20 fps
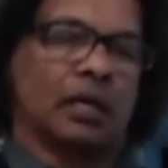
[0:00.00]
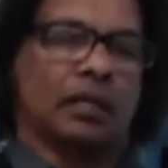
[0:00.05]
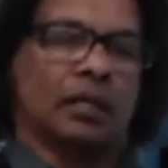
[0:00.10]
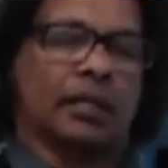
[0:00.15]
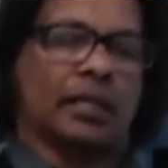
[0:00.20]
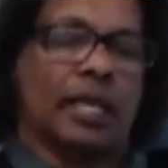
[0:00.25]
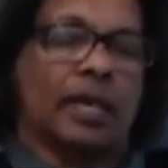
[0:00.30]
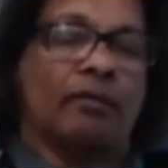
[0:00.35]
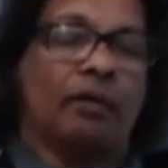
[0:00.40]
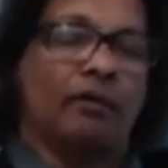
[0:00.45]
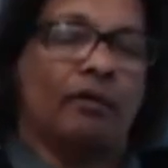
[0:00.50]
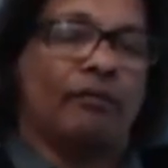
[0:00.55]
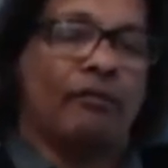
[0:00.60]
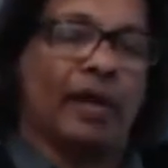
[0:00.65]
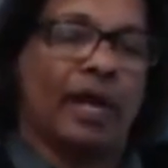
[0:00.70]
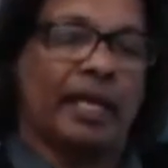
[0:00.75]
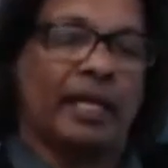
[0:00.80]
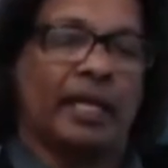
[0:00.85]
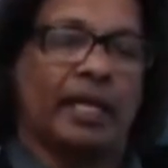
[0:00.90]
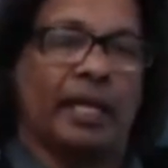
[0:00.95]
they will
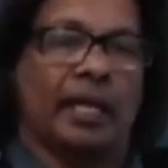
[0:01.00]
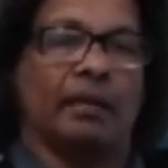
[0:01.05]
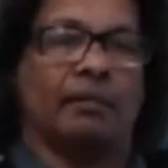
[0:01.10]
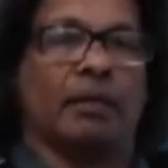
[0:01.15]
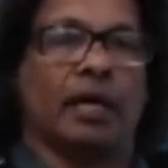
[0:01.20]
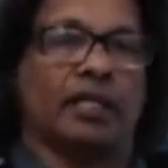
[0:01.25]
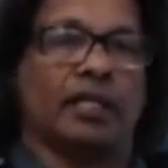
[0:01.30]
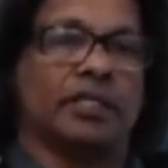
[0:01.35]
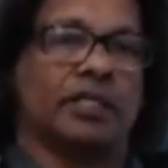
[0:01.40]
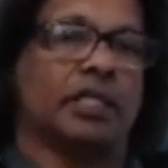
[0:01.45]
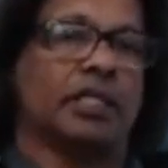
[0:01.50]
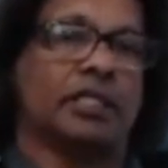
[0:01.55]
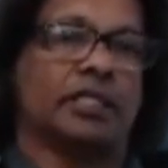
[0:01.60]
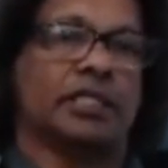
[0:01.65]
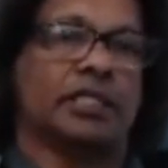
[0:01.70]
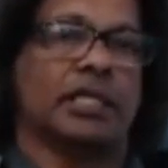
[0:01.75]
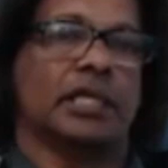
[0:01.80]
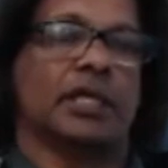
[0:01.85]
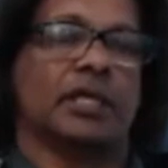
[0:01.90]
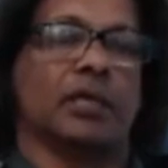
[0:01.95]
find it much
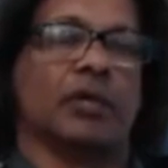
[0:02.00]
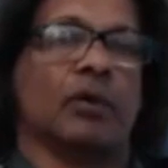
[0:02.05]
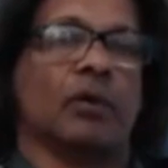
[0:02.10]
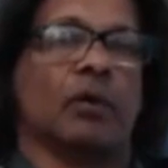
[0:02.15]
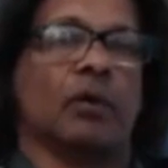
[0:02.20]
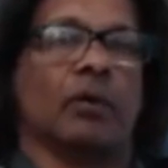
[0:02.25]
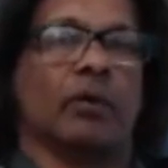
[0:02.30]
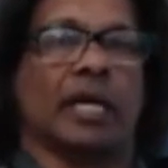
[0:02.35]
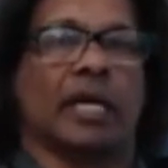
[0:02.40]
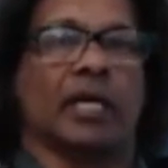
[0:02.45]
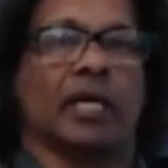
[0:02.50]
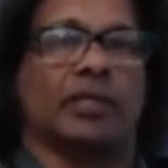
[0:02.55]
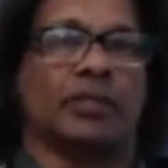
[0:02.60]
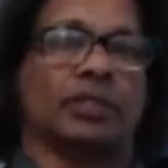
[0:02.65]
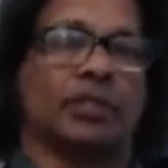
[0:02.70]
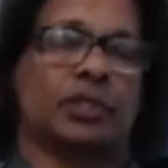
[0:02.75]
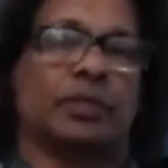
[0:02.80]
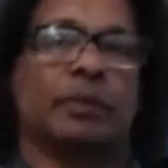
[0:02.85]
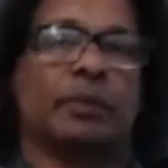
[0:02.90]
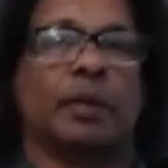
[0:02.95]
easier to go to a
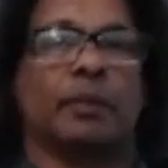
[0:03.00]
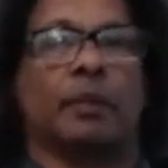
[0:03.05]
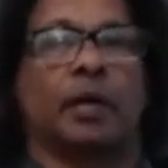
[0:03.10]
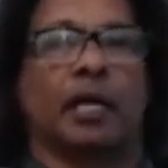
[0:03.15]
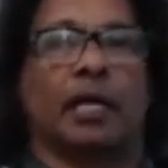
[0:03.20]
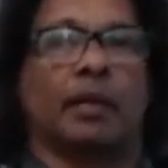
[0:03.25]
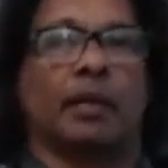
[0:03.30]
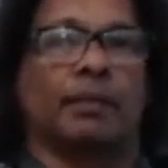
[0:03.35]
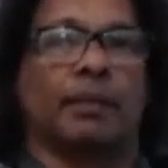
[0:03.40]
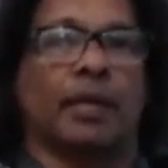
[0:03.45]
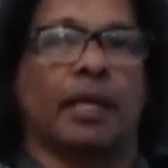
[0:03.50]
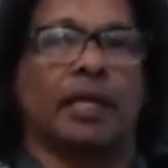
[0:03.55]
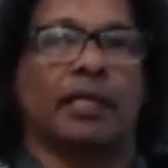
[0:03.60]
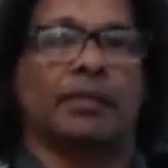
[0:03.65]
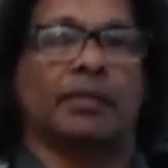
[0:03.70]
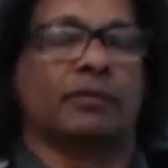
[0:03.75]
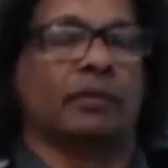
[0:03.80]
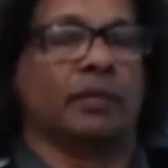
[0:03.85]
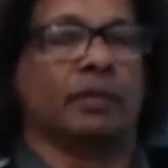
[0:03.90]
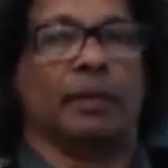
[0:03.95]
consumer
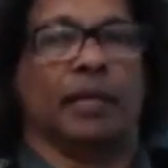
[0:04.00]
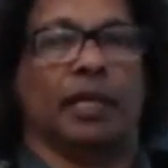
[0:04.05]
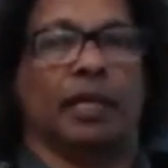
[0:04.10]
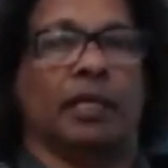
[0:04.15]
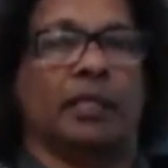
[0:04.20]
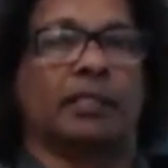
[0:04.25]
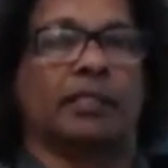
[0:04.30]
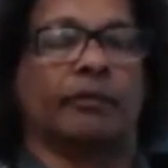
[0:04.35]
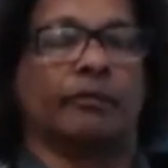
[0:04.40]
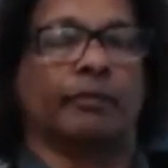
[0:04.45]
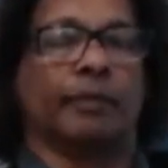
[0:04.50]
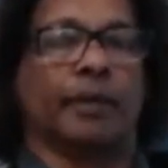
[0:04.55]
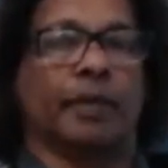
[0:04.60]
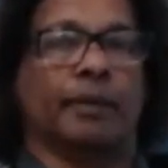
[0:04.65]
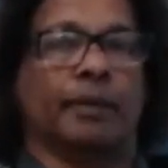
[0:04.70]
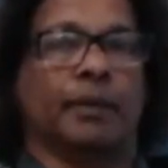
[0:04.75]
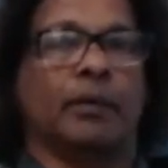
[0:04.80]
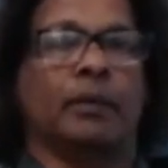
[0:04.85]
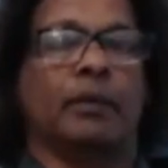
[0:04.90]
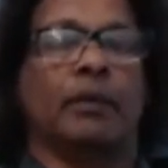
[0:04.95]
marketplace with millions of
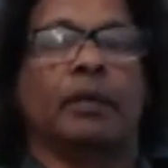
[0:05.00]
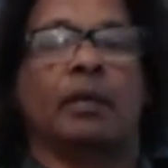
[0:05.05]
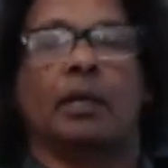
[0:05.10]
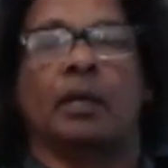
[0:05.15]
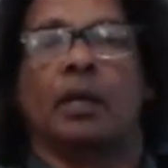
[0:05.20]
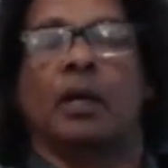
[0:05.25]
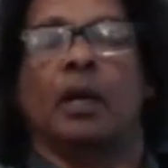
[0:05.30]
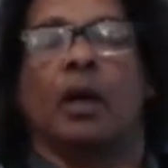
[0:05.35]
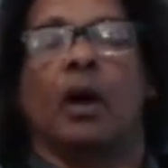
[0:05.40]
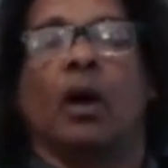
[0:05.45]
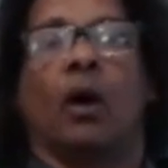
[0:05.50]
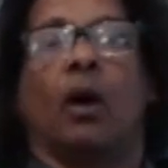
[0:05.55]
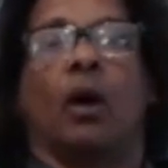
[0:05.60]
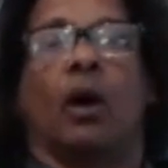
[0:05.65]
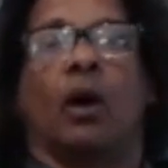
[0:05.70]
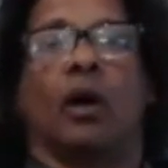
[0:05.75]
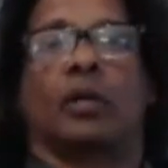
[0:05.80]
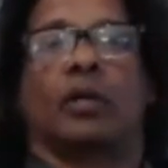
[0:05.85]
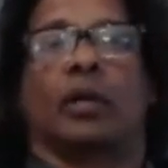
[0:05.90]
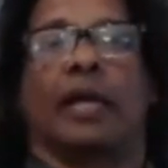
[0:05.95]
people
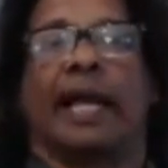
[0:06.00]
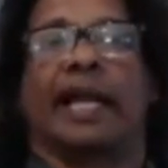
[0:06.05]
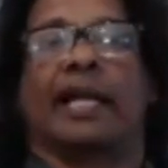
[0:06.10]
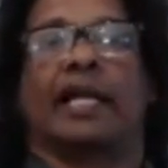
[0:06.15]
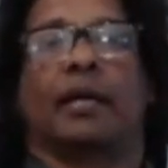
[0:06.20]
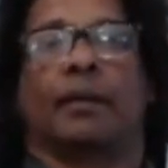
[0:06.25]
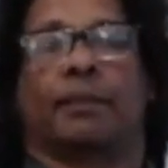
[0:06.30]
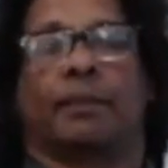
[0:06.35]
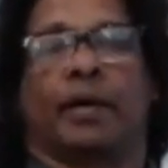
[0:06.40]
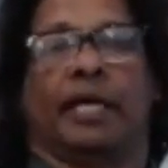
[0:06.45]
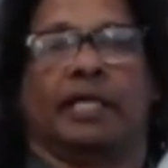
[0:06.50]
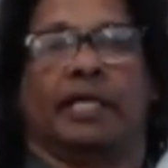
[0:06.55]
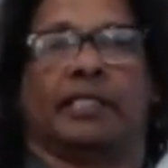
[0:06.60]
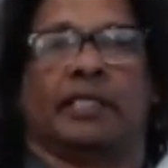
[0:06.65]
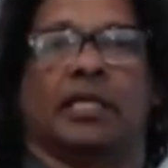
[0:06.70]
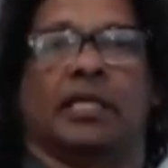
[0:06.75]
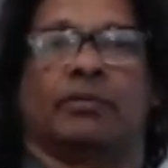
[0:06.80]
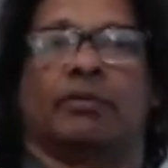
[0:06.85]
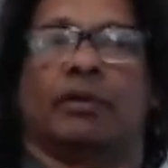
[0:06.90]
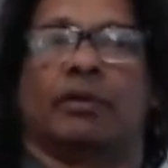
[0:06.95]
or to
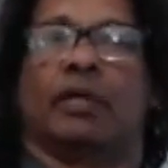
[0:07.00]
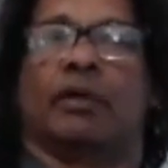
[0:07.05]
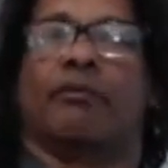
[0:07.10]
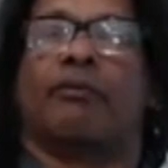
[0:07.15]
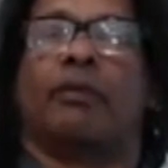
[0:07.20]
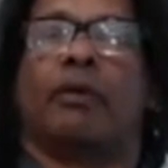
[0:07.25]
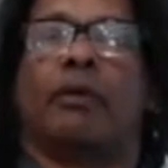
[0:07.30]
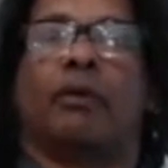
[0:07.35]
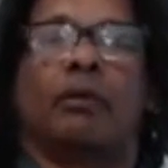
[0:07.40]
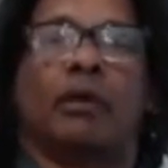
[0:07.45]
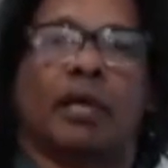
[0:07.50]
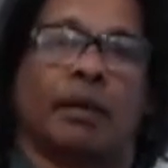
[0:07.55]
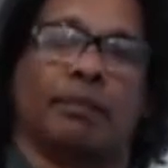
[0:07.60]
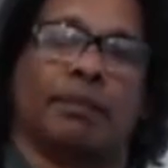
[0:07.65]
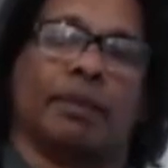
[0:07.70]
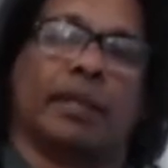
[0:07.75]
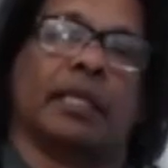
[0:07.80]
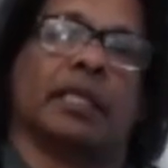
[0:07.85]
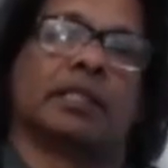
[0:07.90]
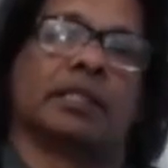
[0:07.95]
enterprises with a few
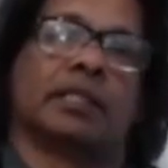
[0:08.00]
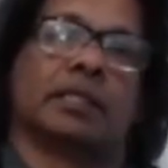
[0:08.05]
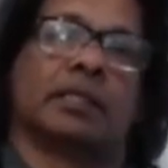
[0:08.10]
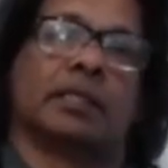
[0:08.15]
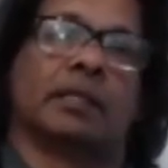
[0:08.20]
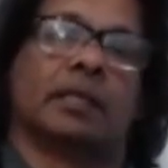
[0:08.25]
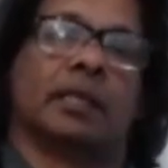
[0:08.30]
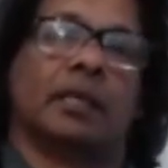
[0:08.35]
companies.